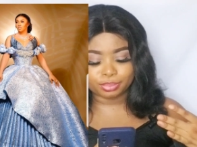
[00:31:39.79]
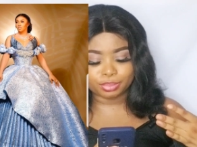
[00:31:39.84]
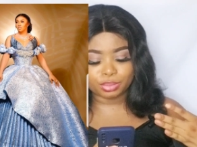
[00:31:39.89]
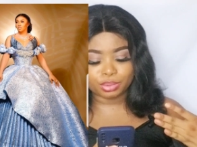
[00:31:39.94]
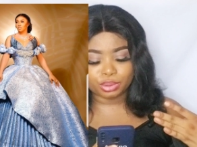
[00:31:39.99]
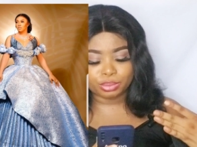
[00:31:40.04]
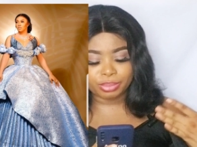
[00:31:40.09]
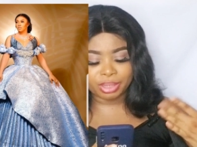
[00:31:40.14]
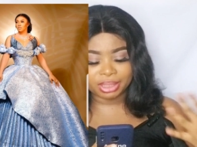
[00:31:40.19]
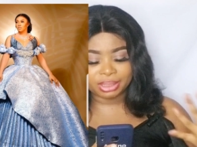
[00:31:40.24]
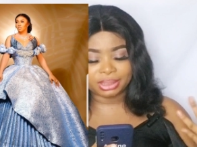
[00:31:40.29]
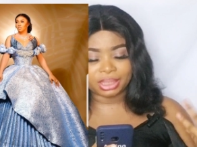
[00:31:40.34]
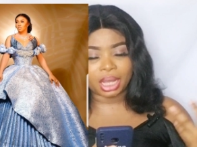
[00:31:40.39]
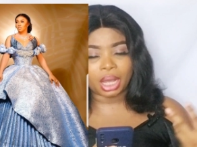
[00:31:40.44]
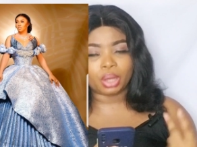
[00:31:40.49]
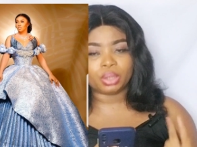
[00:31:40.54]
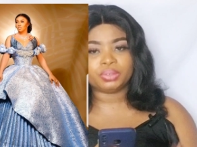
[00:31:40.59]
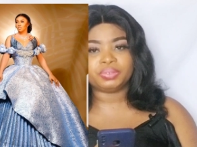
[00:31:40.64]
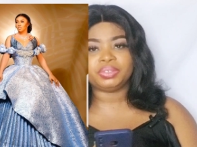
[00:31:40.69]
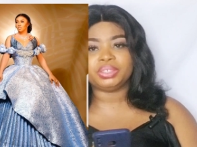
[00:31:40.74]
makes the
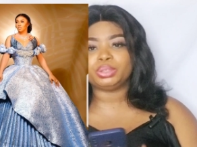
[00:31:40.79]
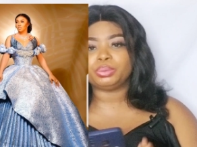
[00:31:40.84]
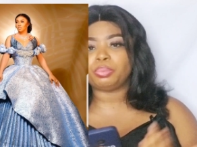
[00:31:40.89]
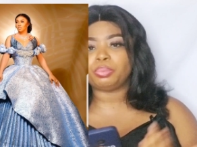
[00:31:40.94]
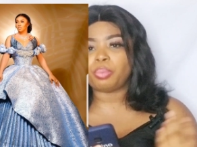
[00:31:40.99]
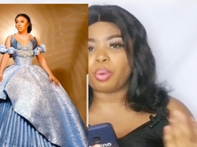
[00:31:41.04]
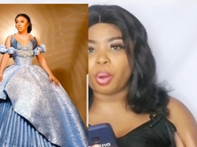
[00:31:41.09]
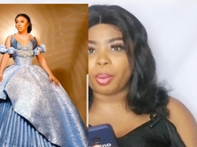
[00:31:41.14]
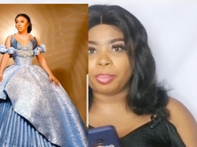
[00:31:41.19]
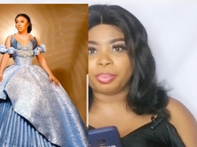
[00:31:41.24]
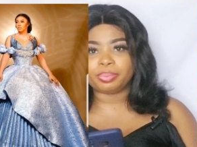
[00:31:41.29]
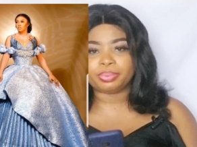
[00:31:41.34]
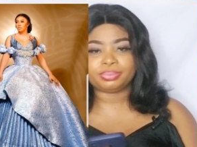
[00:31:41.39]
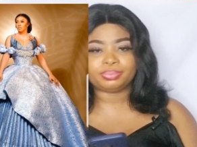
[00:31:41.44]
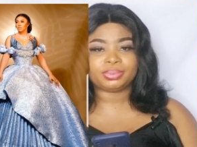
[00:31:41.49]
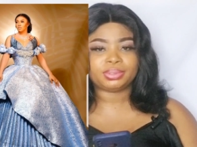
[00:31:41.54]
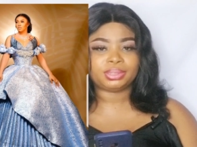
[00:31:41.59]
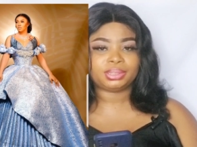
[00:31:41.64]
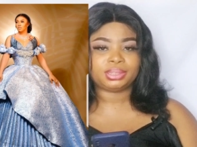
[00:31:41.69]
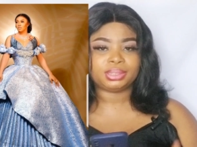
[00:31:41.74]
outfit pop
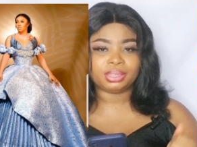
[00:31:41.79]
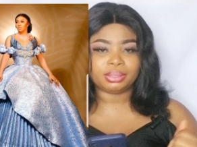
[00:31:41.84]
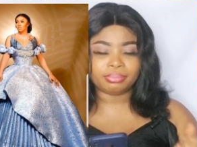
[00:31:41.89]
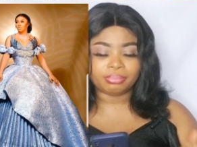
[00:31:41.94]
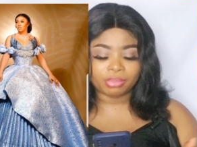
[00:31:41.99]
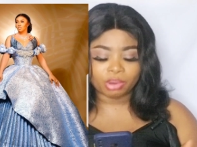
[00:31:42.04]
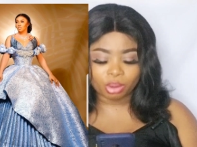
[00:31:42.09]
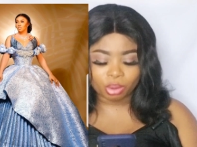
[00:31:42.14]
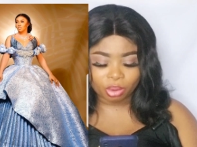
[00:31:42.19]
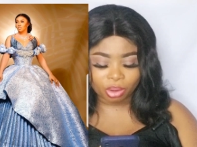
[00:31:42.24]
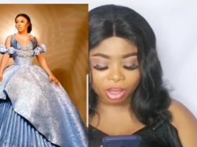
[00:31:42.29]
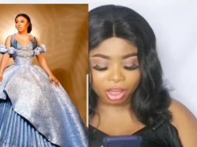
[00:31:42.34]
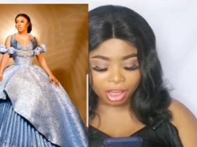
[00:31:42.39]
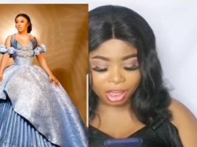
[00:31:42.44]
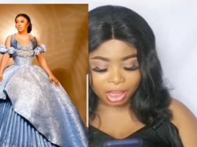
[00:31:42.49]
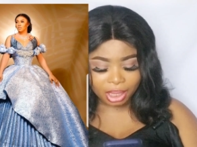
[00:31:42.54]
the more